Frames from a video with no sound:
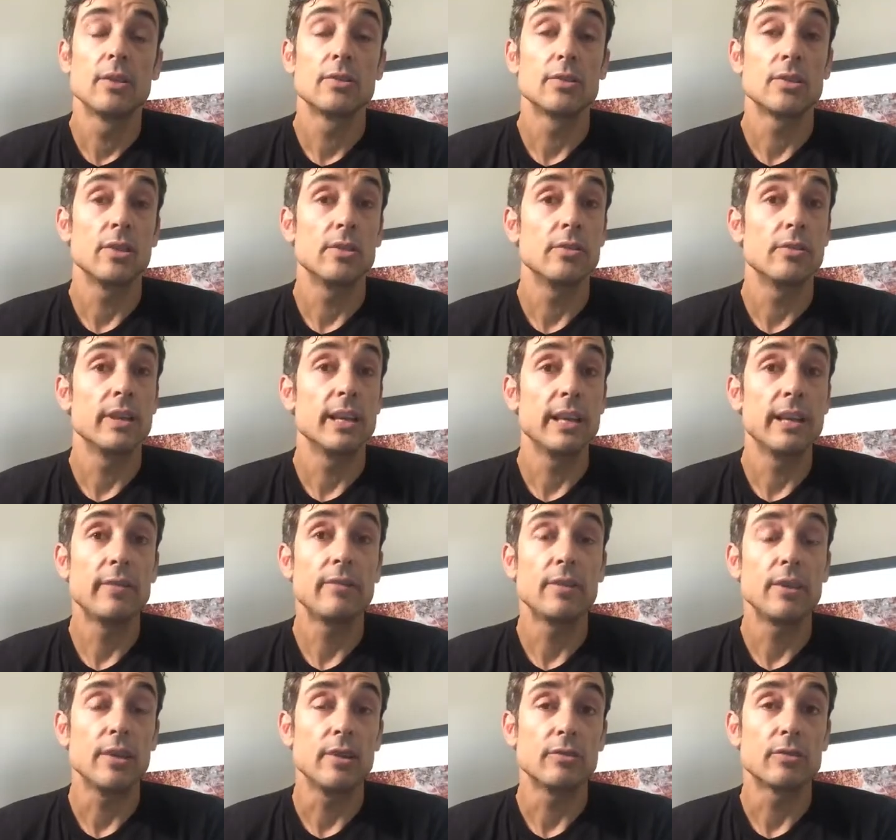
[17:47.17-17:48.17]
So
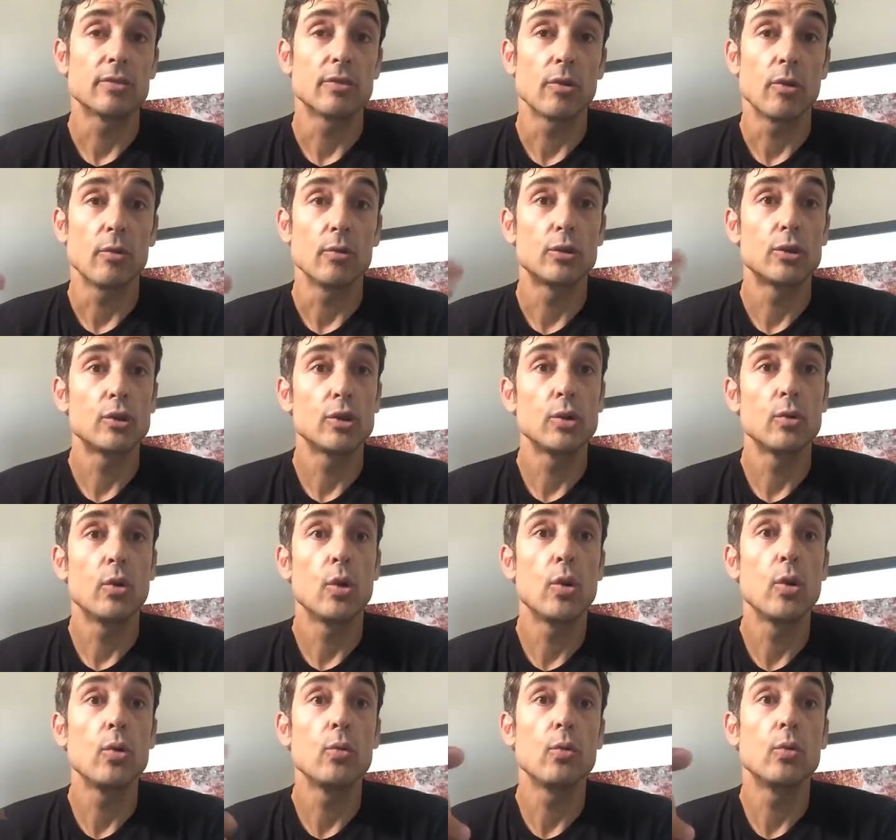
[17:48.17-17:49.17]
should
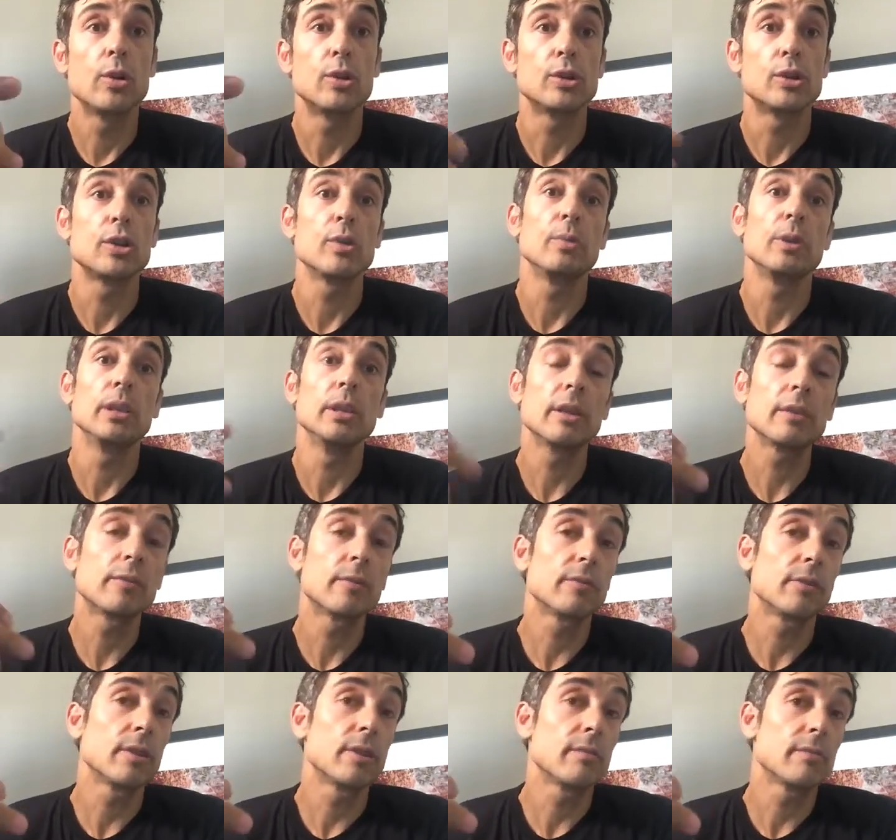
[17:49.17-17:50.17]
we look
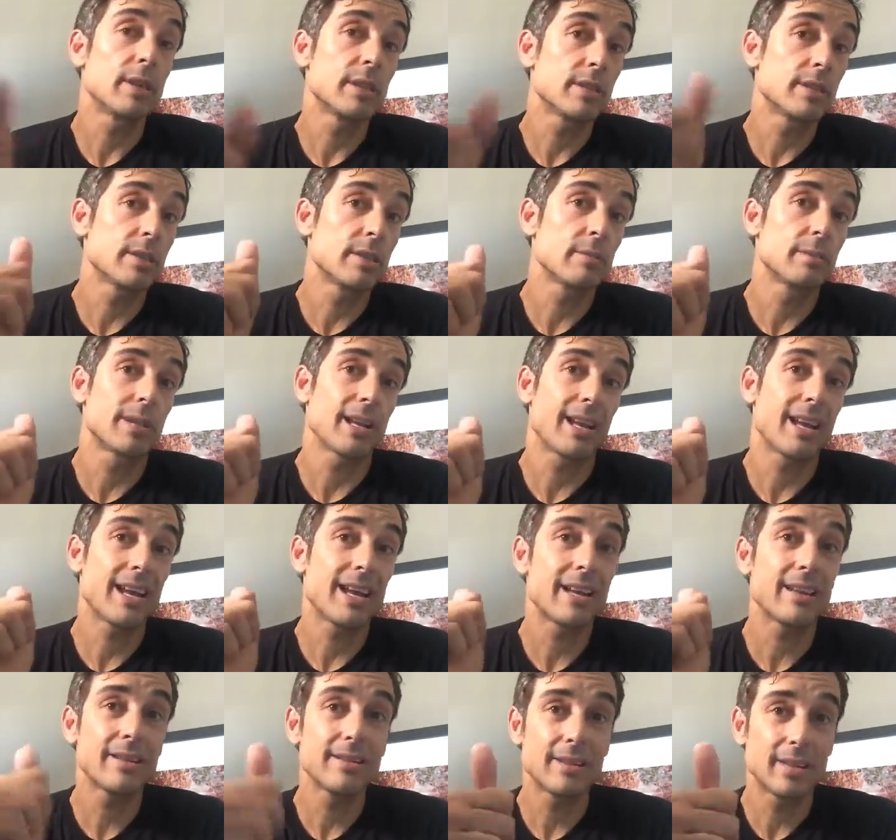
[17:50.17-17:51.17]
for flow in relationships?
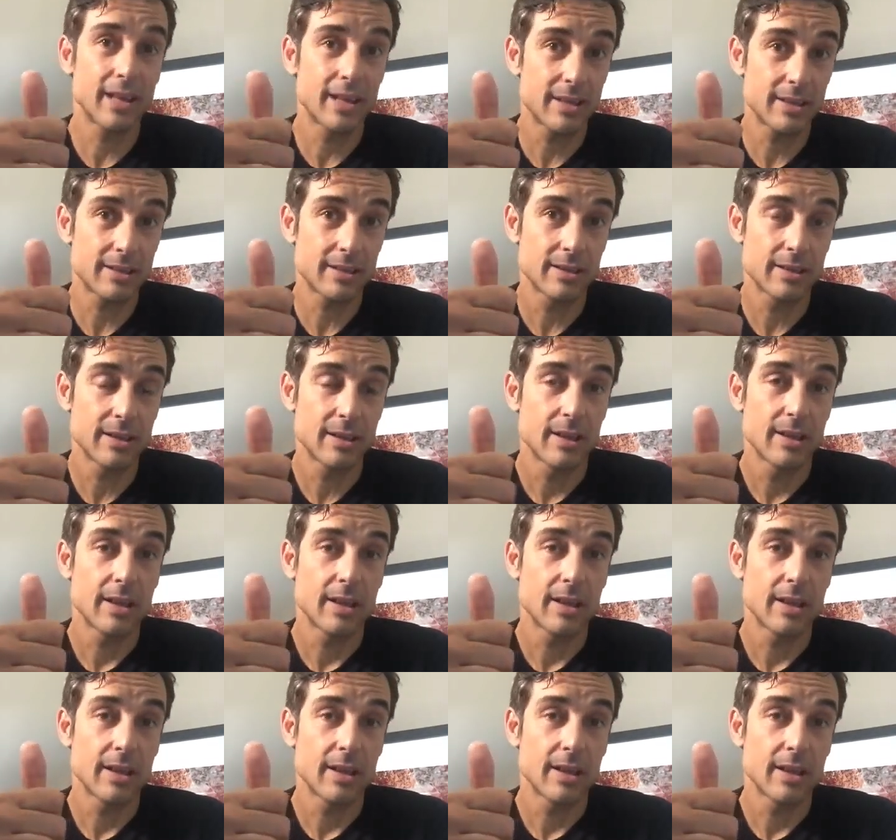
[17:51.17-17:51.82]
Hell yes.